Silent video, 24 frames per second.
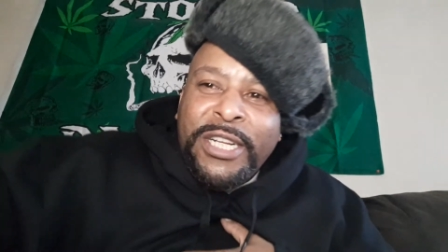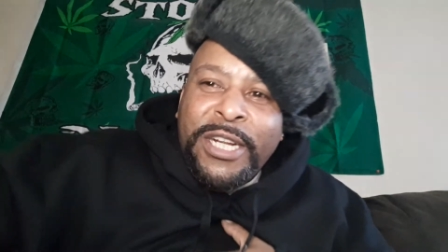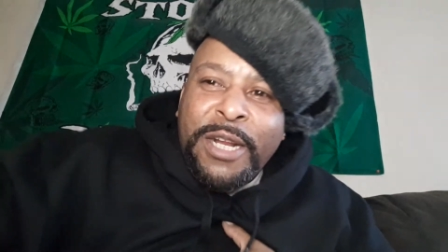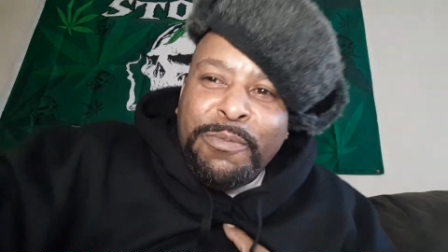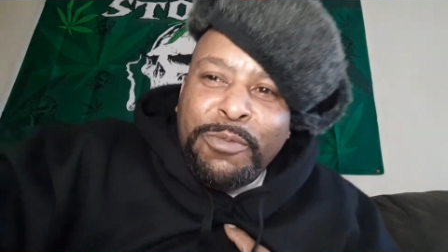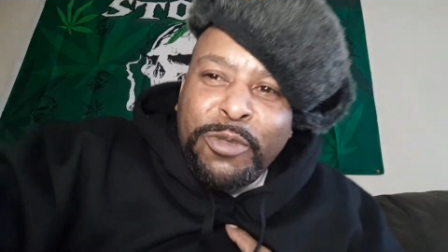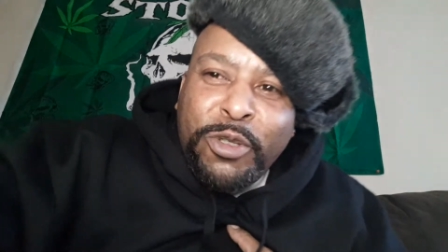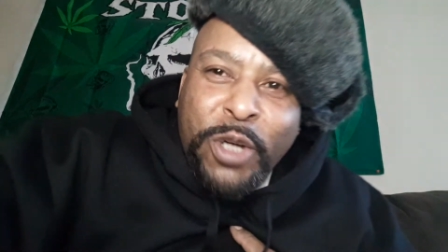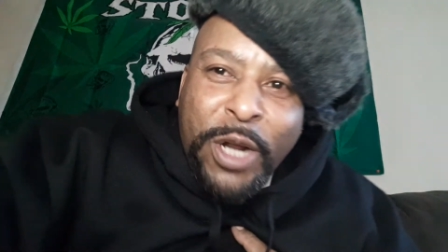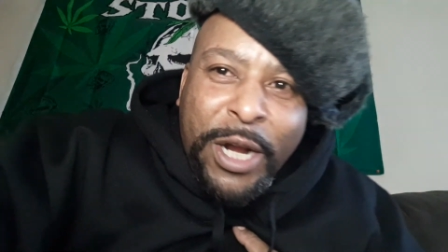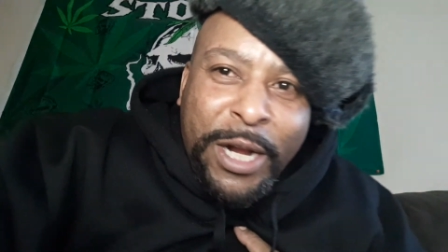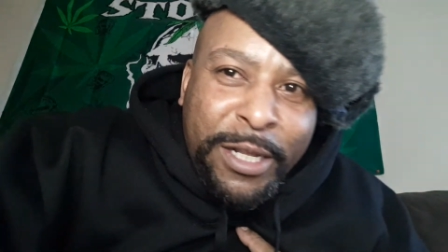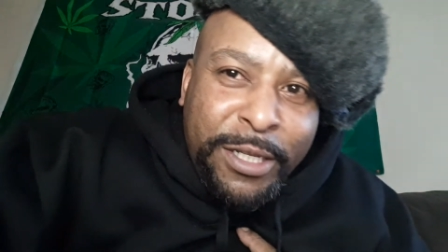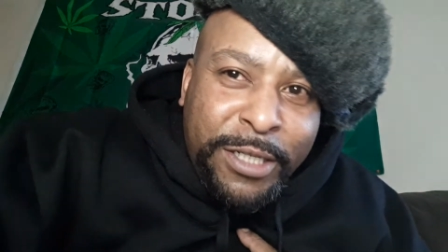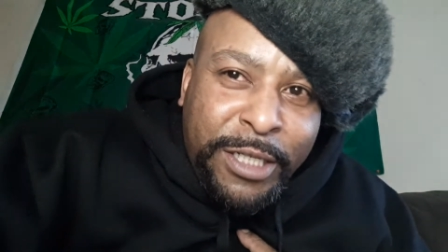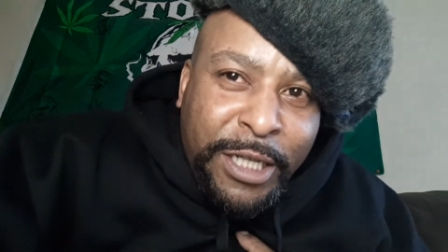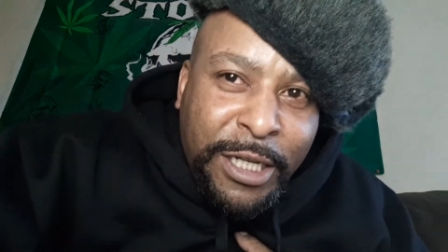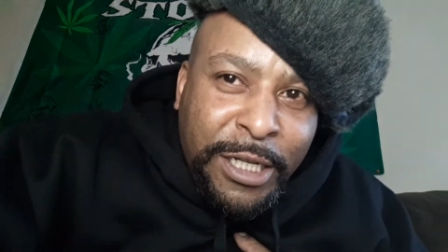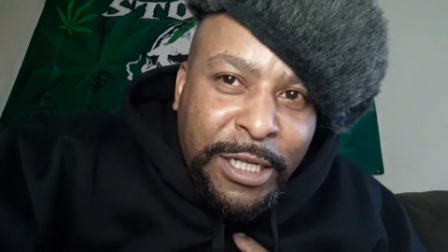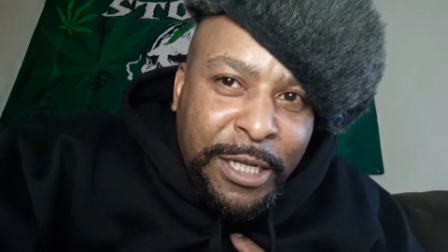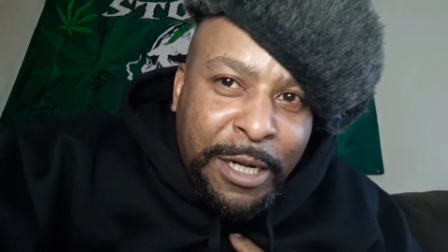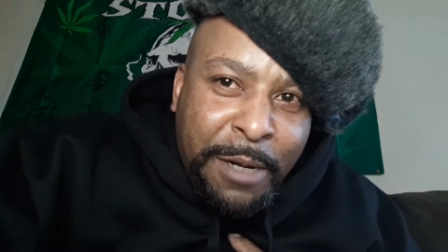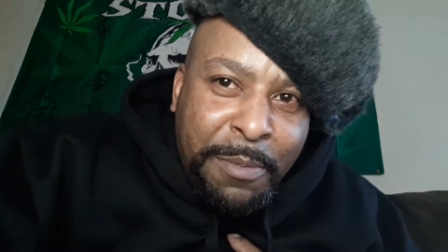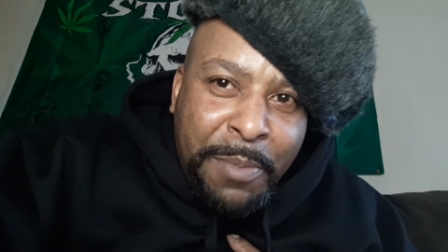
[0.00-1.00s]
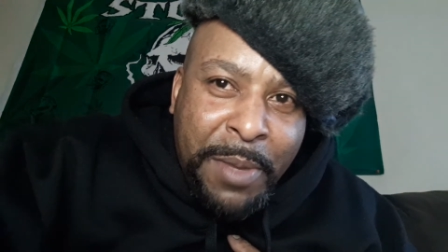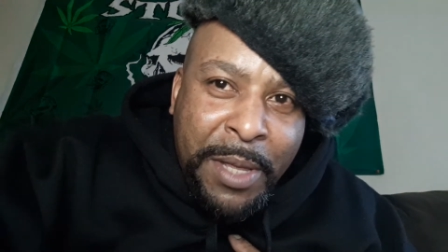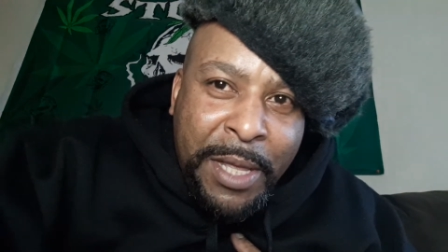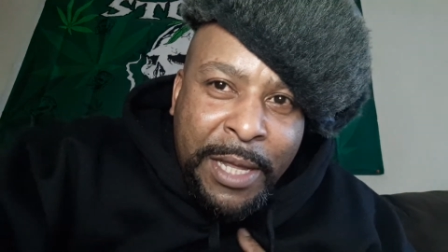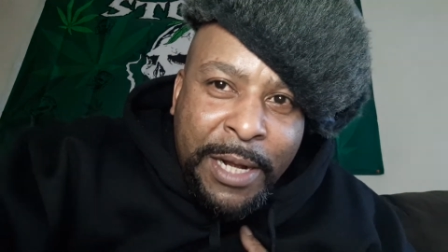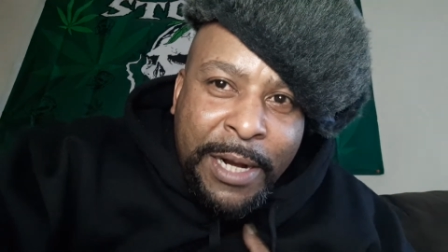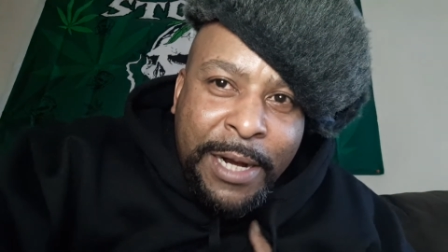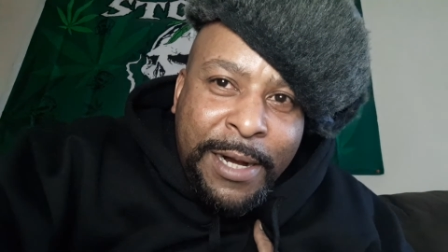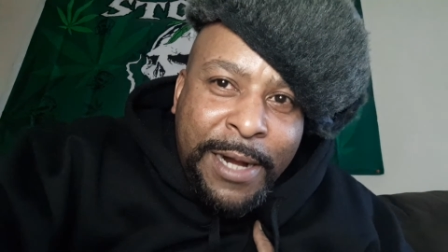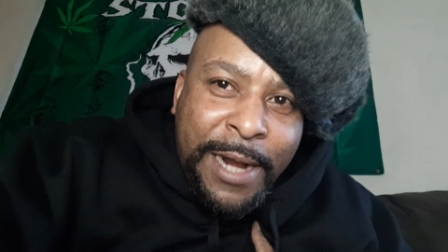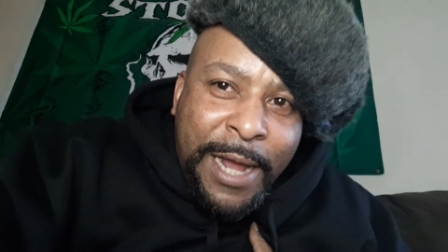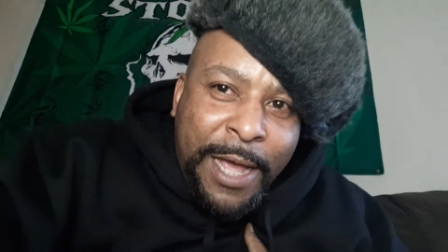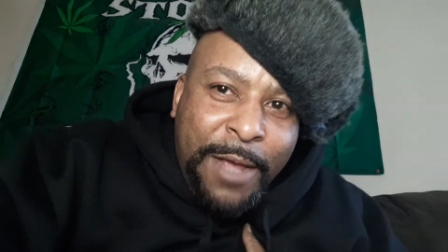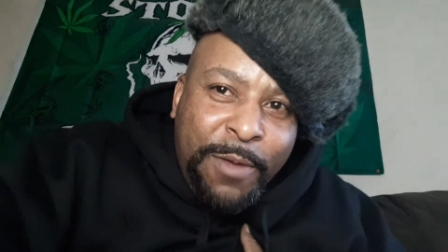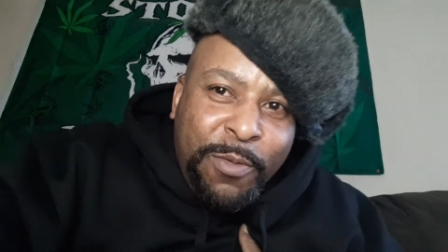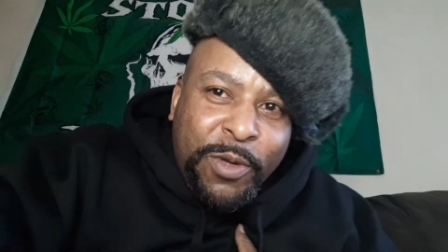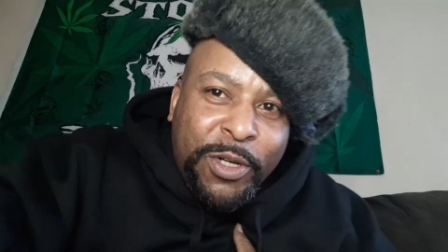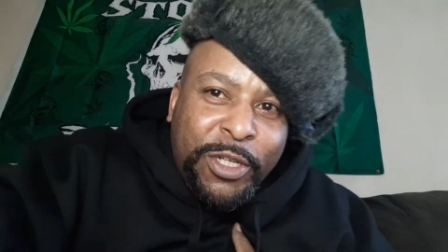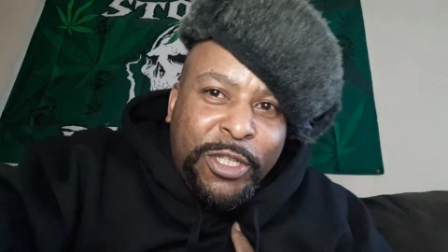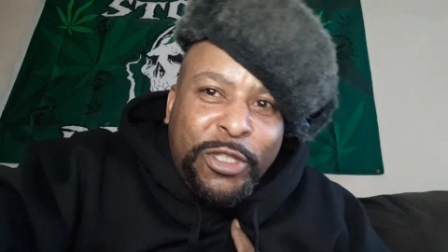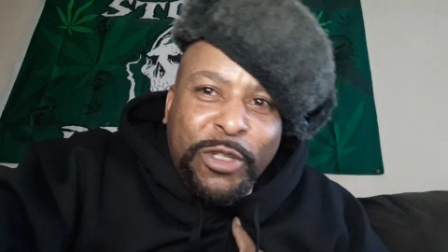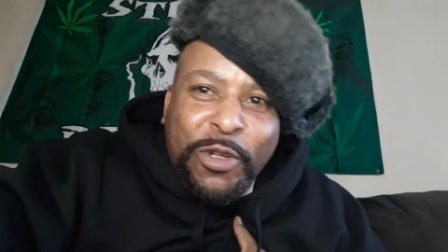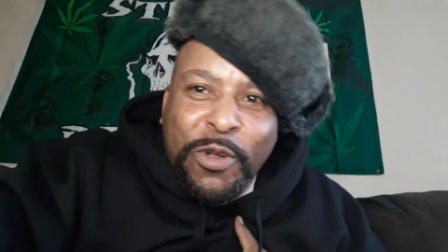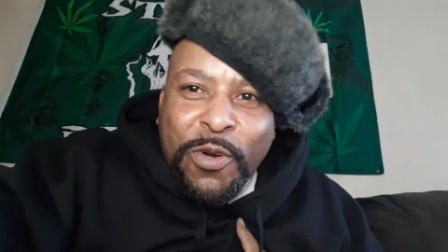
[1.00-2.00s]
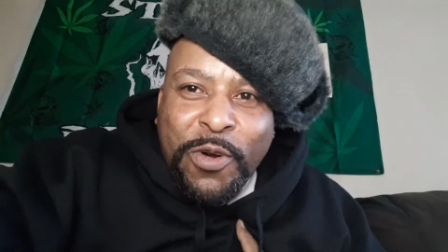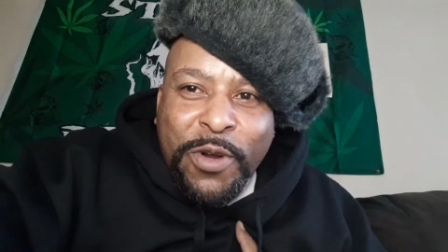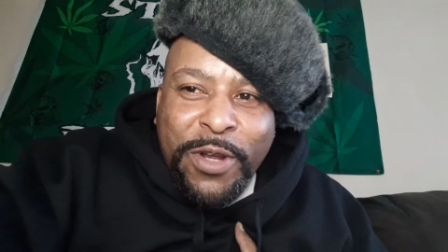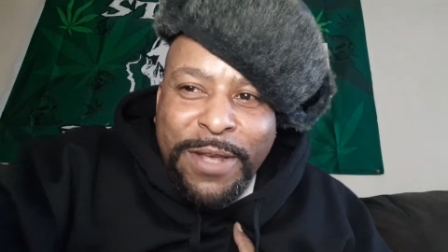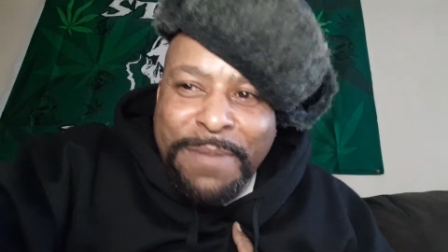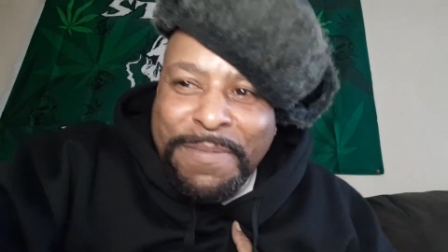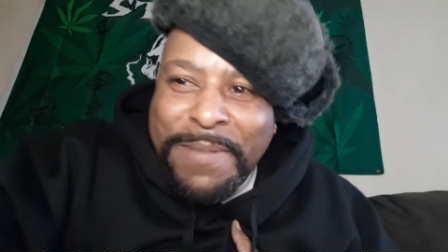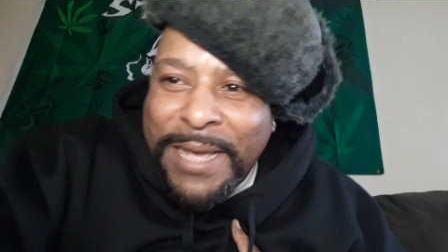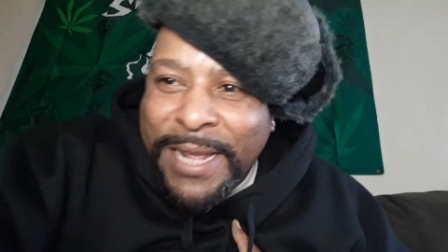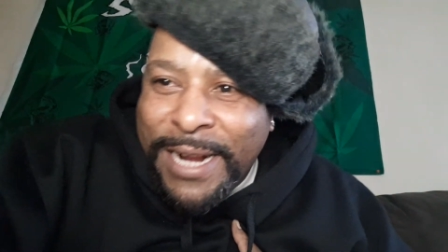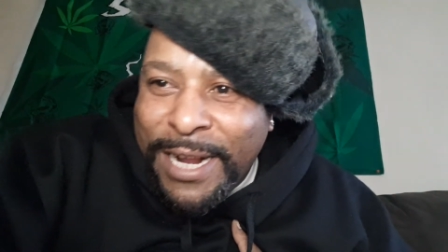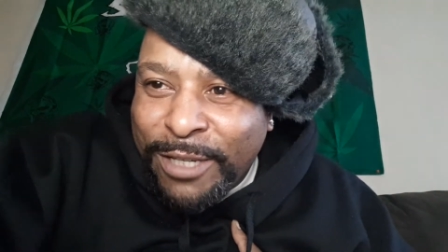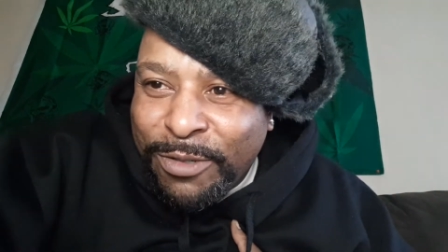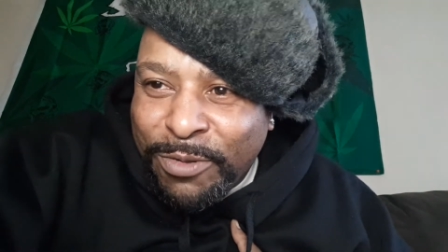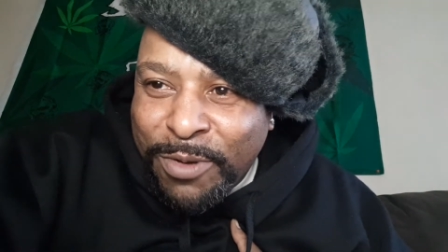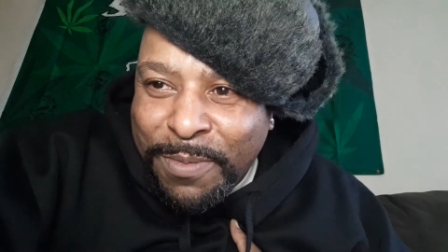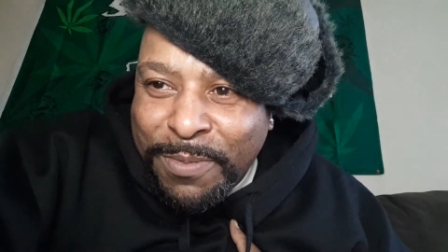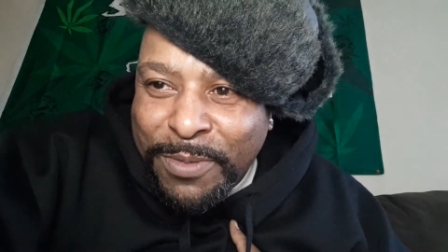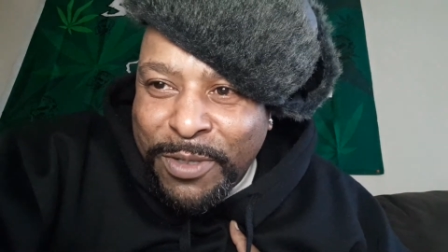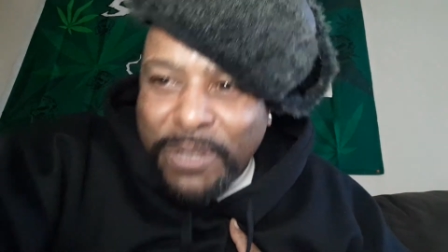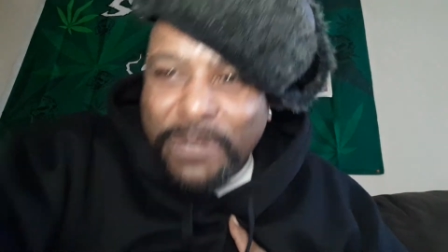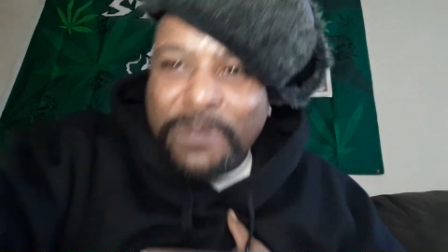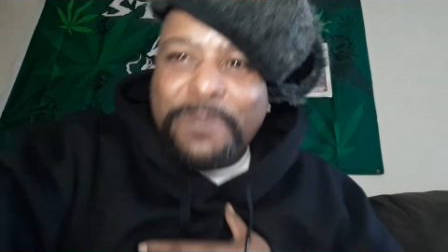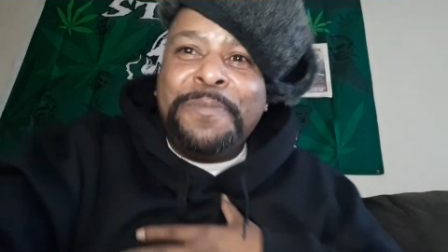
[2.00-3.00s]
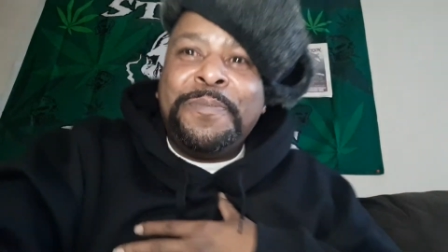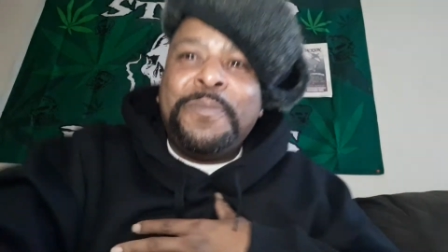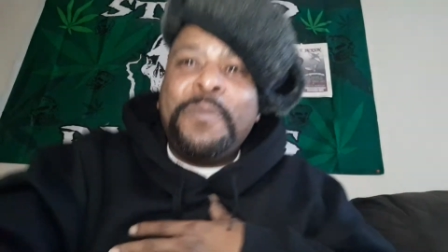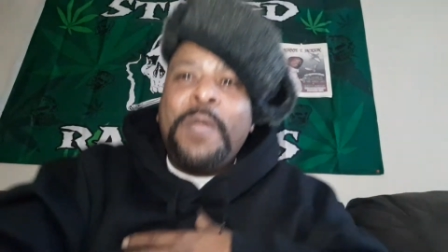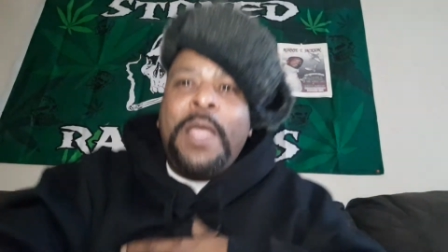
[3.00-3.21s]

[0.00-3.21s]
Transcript: and I'm gonna try to send you to bed at night with a story. Man, that's what I'm gonna do.